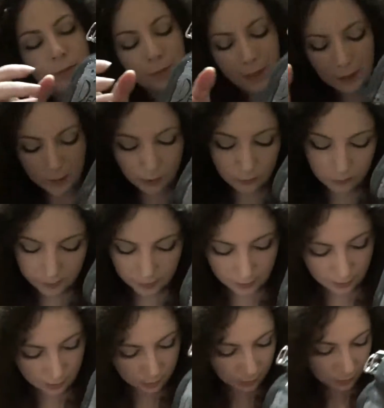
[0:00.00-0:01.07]
along with the
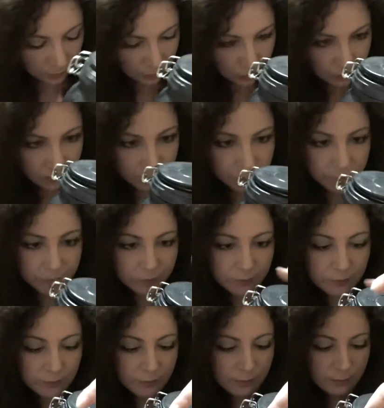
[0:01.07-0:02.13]
other two.
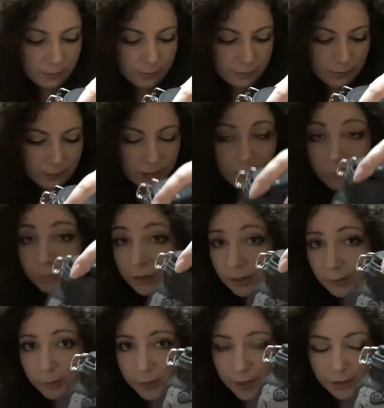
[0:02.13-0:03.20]
I'm
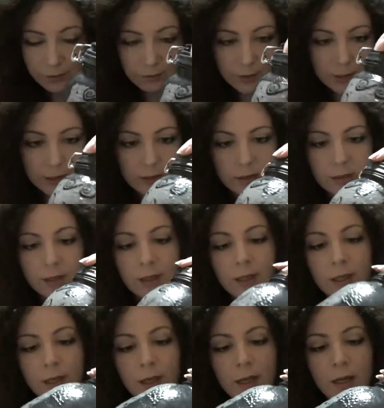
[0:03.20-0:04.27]
really proud of this.
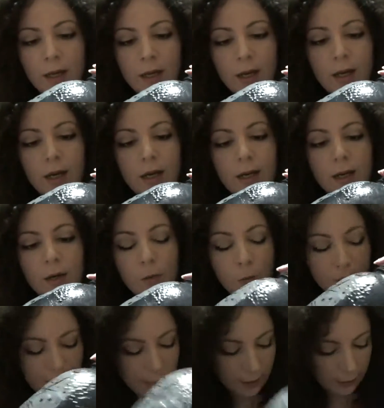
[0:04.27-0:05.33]

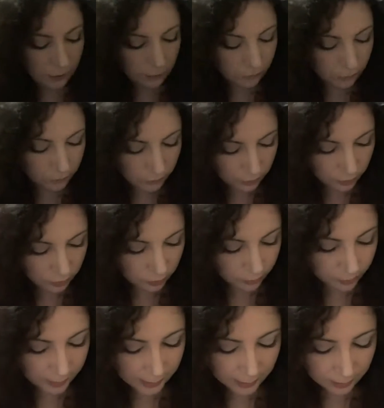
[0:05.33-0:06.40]
What I used to
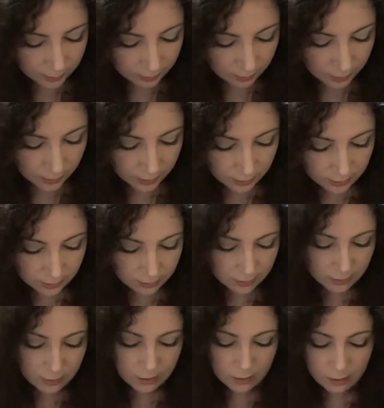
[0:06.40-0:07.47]
paint
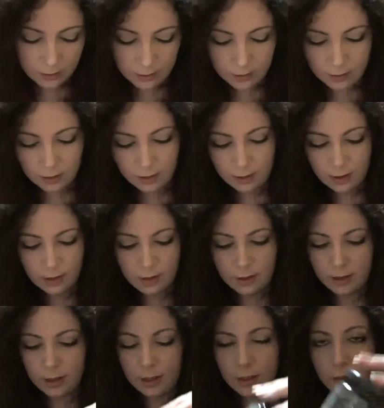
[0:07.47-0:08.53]
these,
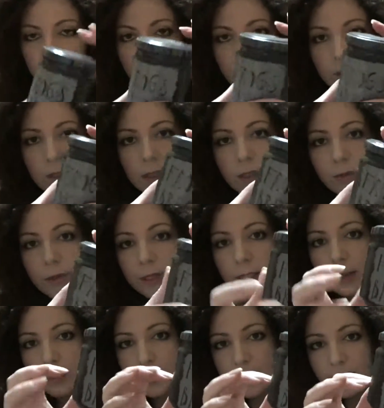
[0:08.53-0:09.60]
I used
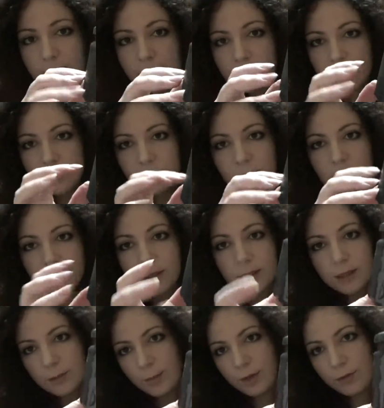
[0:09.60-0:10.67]
acrylic paints. This
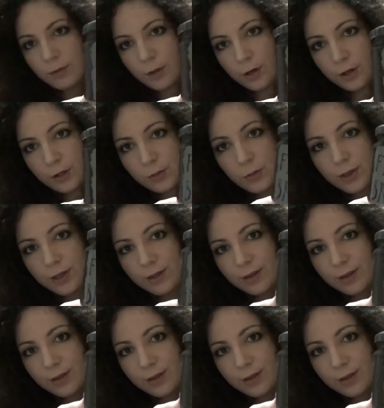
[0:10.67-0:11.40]
is my frog's breath.